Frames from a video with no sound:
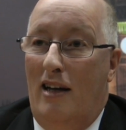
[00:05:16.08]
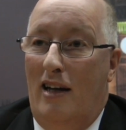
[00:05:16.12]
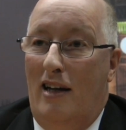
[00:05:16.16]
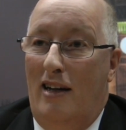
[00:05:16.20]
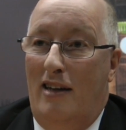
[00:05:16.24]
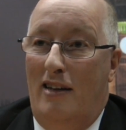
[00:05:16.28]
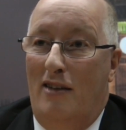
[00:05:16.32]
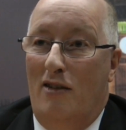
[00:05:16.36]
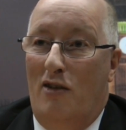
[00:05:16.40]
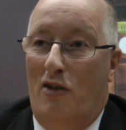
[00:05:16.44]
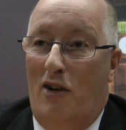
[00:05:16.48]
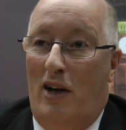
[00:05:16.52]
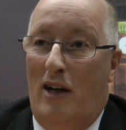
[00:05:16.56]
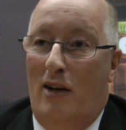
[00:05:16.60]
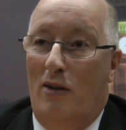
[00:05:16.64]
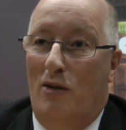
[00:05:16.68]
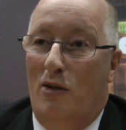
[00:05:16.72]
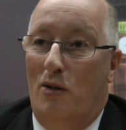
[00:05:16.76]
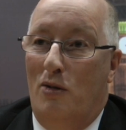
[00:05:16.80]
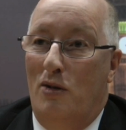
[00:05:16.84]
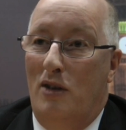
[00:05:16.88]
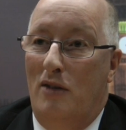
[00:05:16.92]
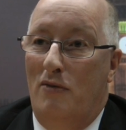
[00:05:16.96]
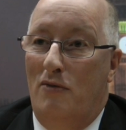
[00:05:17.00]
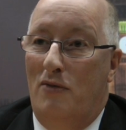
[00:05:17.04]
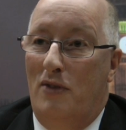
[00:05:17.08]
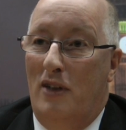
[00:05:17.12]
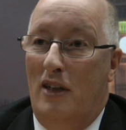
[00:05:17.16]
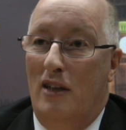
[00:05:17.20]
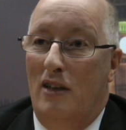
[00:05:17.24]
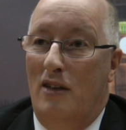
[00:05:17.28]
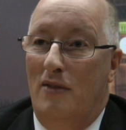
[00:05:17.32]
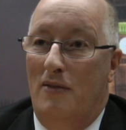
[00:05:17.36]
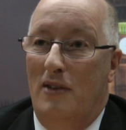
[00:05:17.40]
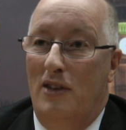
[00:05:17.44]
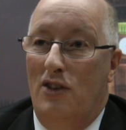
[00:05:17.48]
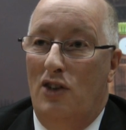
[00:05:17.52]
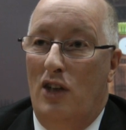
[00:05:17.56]
in Crown Court in
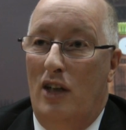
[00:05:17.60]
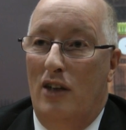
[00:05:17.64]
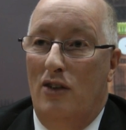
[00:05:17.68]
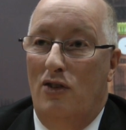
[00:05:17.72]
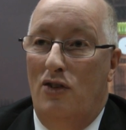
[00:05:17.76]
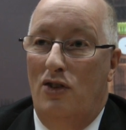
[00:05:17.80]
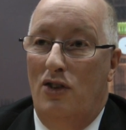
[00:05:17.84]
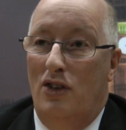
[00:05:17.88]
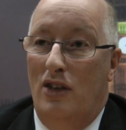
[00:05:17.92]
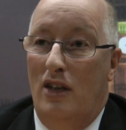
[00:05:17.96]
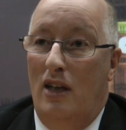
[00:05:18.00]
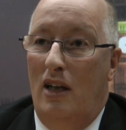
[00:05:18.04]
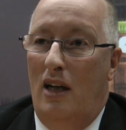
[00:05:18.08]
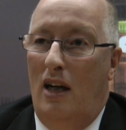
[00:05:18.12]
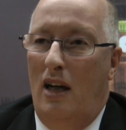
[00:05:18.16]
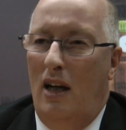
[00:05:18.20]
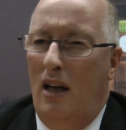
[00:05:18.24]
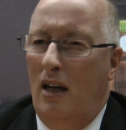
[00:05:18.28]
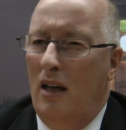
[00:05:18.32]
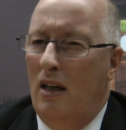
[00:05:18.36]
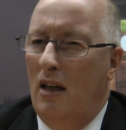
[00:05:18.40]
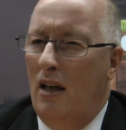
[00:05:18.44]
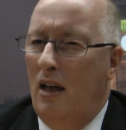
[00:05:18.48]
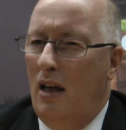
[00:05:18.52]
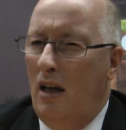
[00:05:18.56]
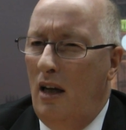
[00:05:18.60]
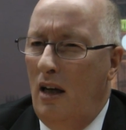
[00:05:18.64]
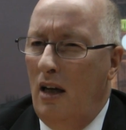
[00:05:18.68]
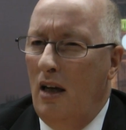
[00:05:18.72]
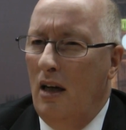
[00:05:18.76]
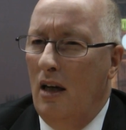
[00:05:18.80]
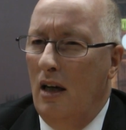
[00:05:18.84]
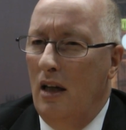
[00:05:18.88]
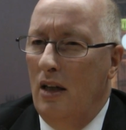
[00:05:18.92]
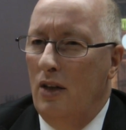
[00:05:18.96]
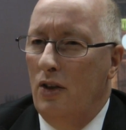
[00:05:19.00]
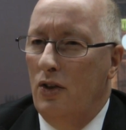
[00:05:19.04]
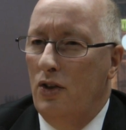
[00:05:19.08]
front of a judge in
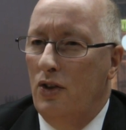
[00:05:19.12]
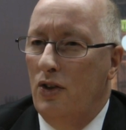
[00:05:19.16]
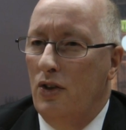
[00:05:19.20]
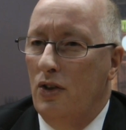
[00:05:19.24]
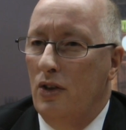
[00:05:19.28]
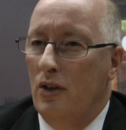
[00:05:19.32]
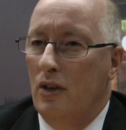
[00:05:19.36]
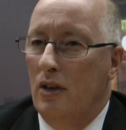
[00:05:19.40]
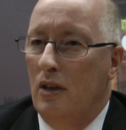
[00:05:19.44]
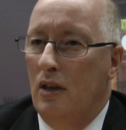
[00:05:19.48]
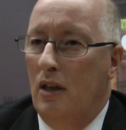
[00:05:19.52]
English.